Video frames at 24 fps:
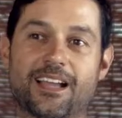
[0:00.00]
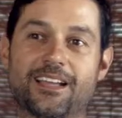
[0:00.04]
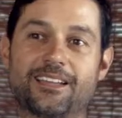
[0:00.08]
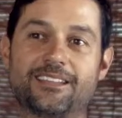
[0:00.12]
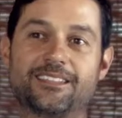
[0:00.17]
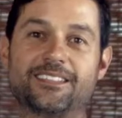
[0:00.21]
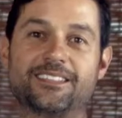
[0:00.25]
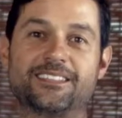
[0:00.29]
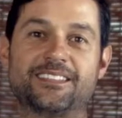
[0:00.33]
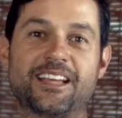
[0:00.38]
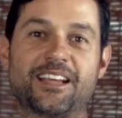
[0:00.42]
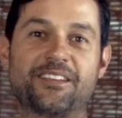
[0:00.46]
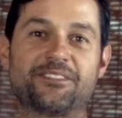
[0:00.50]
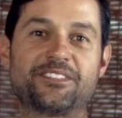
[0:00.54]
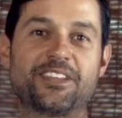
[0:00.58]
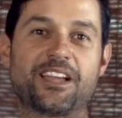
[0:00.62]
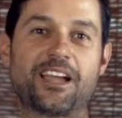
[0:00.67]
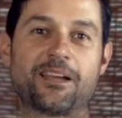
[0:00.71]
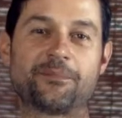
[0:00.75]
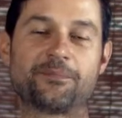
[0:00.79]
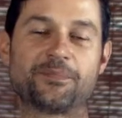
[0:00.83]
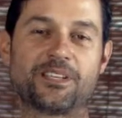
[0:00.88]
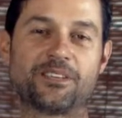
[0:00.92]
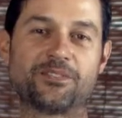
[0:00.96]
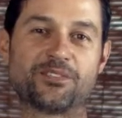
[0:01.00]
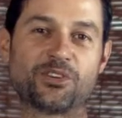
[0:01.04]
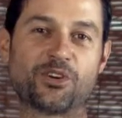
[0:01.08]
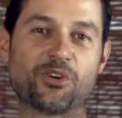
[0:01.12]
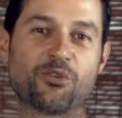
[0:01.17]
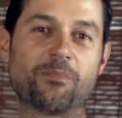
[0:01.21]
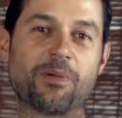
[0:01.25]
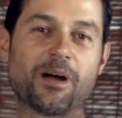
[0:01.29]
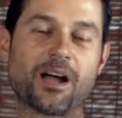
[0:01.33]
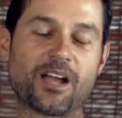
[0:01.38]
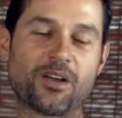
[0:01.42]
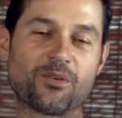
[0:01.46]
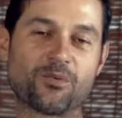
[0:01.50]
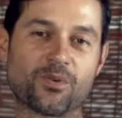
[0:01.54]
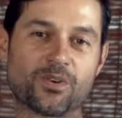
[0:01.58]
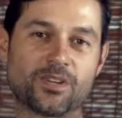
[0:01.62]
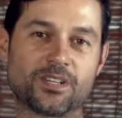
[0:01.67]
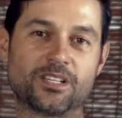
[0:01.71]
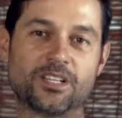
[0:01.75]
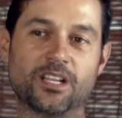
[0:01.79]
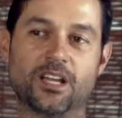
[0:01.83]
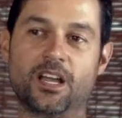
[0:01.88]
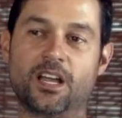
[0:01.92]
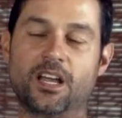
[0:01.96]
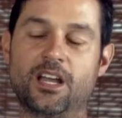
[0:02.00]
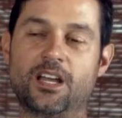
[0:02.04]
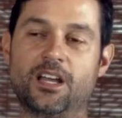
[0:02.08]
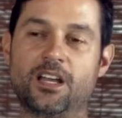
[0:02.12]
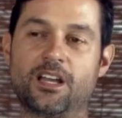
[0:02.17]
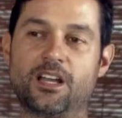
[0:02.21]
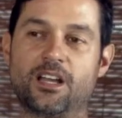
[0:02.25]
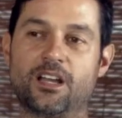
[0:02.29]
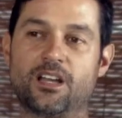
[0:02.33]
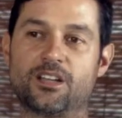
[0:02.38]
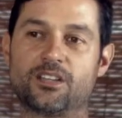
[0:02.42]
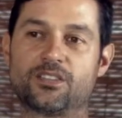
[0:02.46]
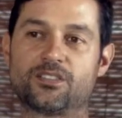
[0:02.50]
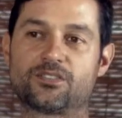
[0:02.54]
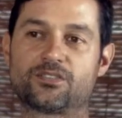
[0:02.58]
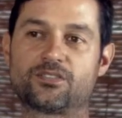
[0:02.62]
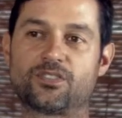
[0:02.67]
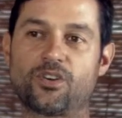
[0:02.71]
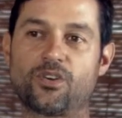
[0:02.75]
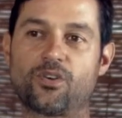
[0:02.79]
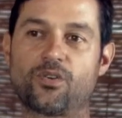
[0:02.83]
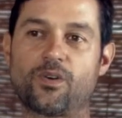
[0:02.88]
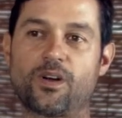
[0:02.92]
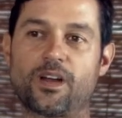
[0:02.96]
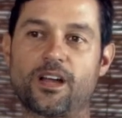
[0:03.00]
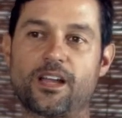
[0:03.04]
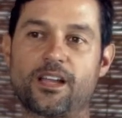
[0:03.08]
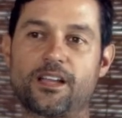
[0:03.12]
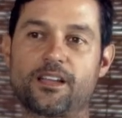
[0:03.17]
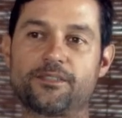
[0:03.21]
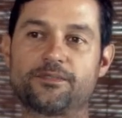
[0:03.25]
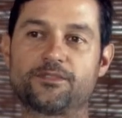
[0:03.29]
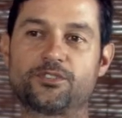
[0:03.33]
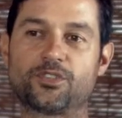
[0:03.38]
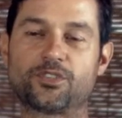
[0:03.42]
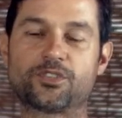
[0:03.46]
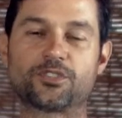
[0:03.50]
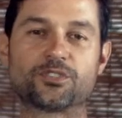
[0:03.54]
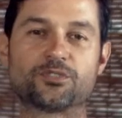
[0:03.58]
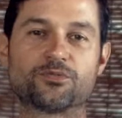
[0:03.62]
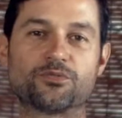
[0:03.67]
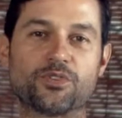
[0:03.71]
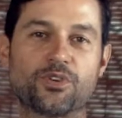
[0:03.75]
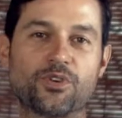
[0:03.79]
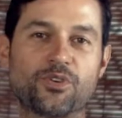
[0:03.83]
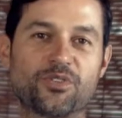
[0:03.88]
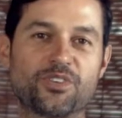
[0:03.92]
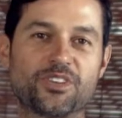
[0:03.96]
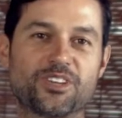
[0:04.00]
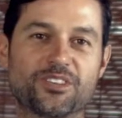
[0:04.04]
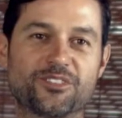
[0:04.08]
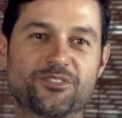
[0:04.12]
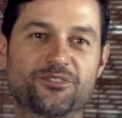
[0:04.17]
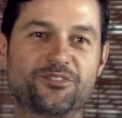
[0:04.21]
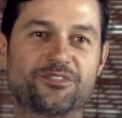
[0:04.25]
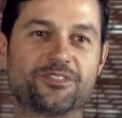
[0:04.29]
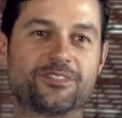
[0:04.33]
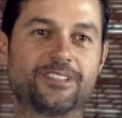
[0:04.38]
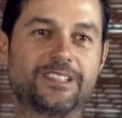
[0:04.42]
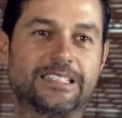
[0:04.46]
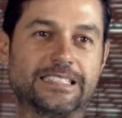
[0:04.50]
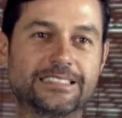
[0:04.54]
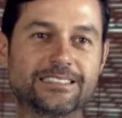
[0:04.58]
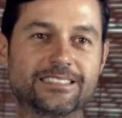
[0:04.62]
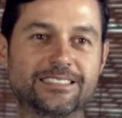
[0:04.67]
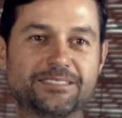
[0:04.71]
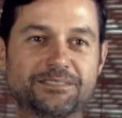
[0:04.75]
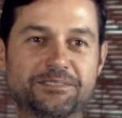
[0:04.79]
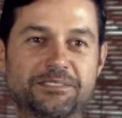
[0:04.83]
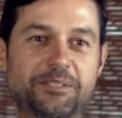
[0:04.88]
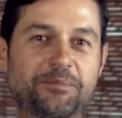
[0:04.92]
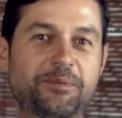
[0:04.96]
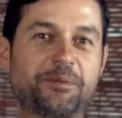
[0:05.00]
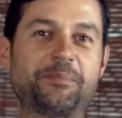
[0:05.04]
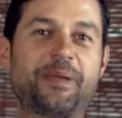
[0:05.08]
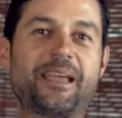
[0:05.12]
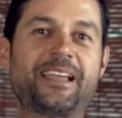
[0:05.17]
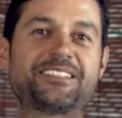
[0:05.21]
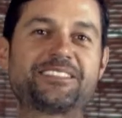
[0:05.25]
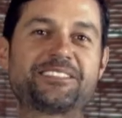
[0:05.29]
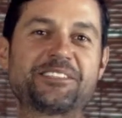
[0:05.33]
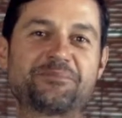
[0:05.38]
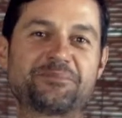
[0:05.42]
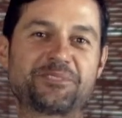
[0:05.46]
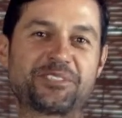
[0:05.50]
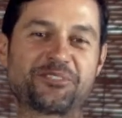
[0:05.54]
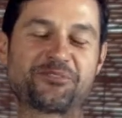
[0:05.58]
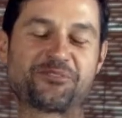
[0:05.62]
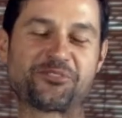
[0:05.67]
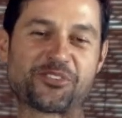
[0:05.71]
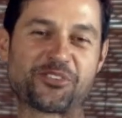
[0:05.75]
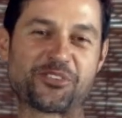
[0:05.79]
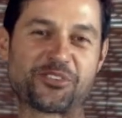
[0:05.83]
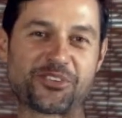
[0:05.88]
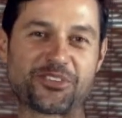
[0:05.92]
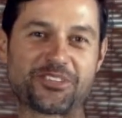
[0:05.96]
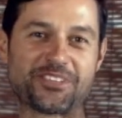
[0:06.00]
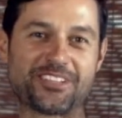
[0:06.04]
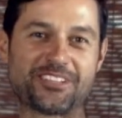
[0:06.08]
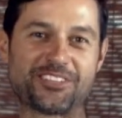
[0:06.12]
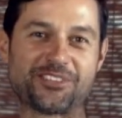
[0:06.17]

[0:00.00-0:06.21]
I didn't have time to even go buy one. So I took the road of, let me make something for her.